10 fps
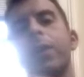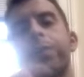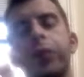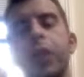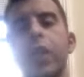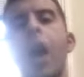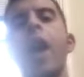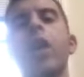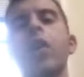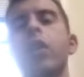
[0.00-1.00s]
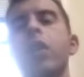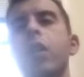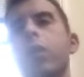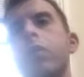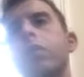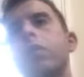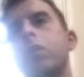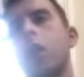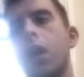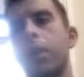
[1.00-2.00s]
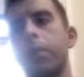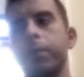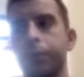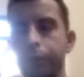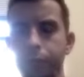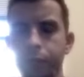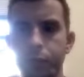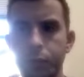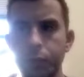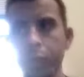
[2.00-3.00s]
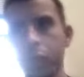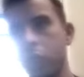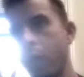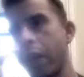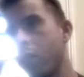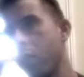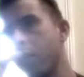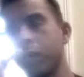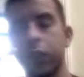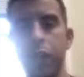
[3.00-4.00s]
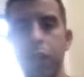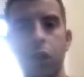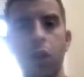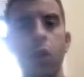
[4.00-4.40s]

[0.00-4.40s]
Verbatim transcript: the higher the um, tread or sneaker,